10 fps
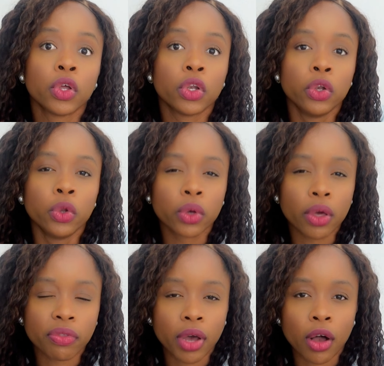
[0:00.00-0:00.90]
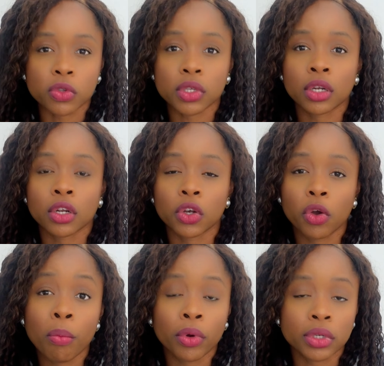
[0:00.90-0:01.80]
look at the house in a
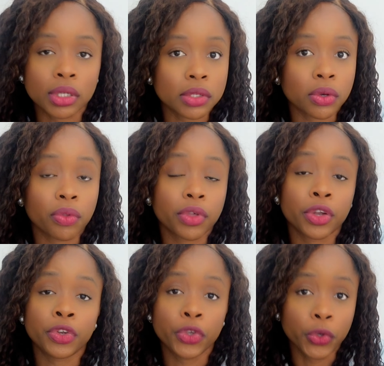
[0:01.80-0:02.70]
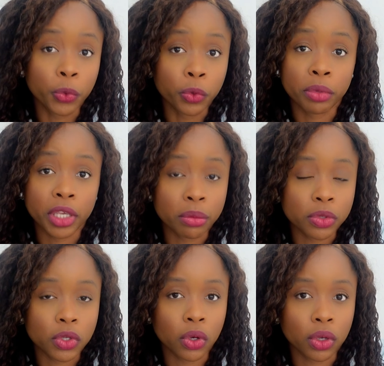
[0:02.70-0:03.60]
lot more detail than you would be able
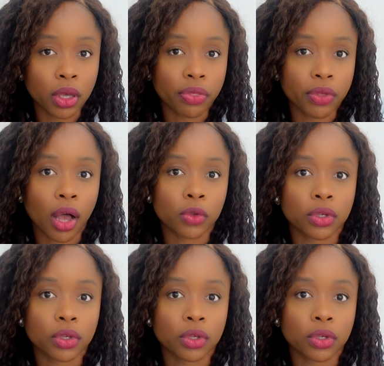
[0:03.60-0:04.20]
to look at the house.